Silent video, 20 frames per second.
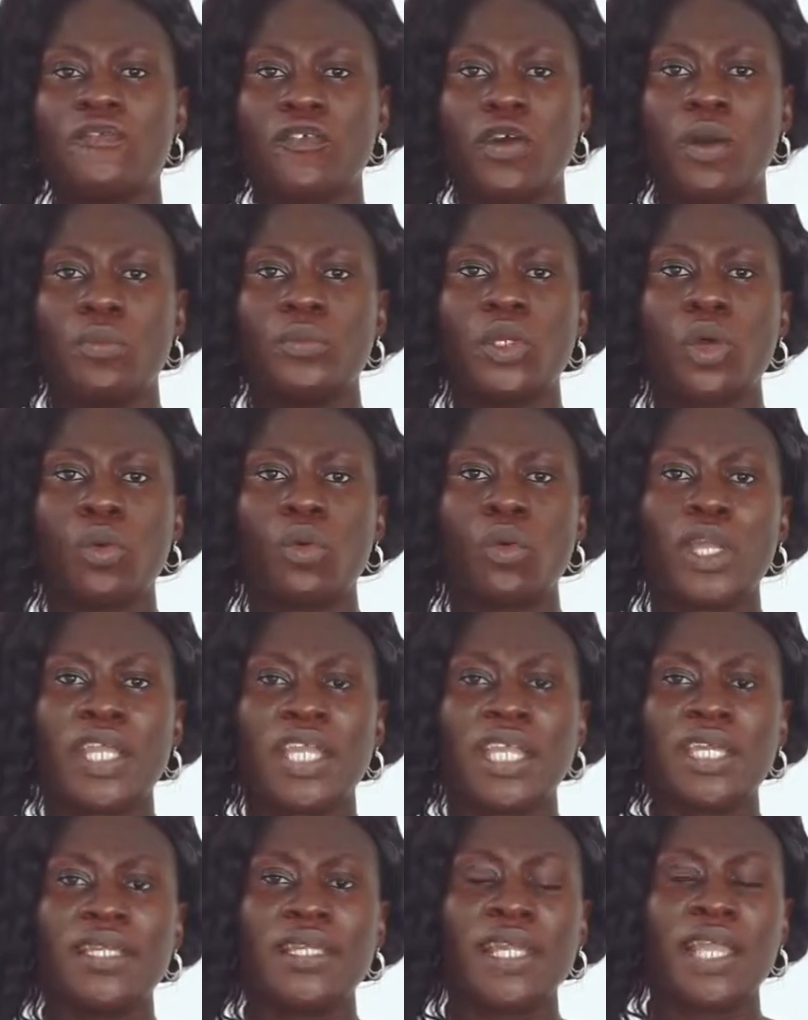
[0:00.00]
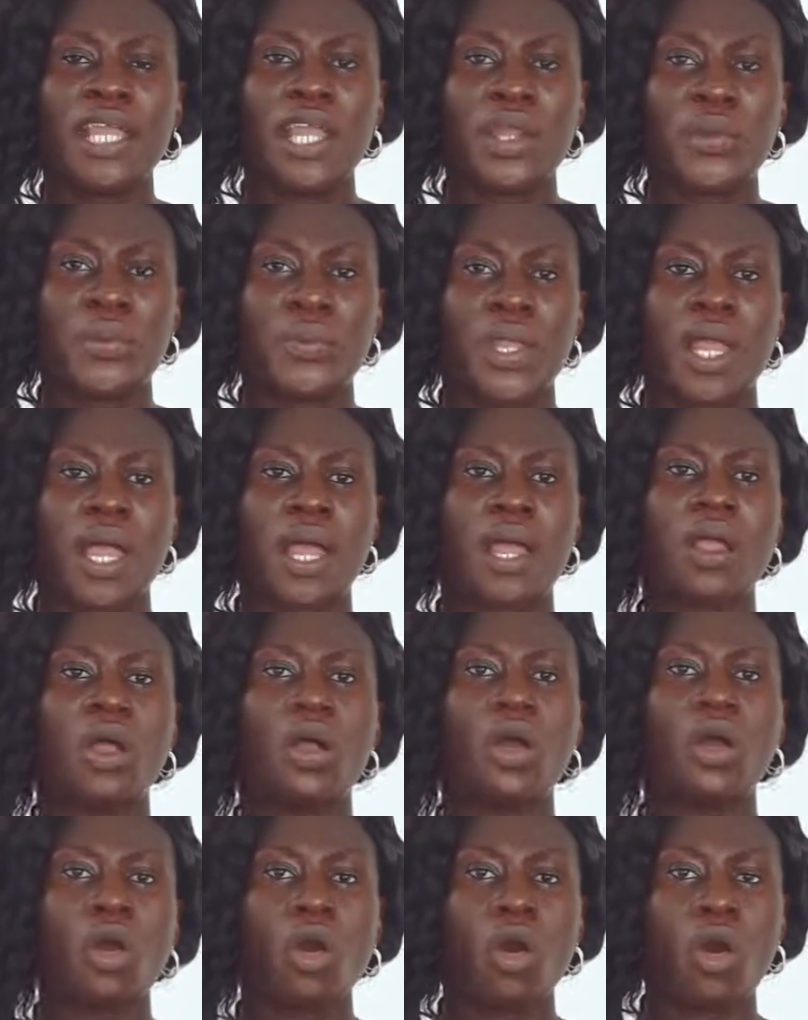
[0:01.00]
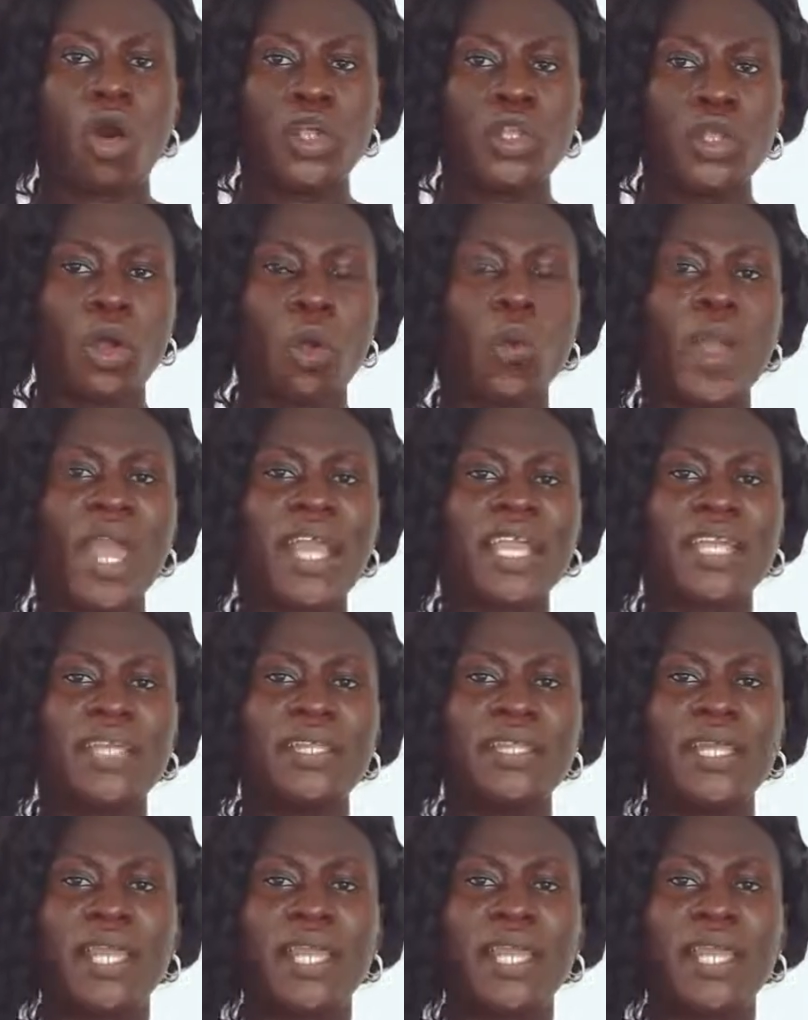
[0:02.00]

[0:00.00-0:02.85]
from your cooking area or your working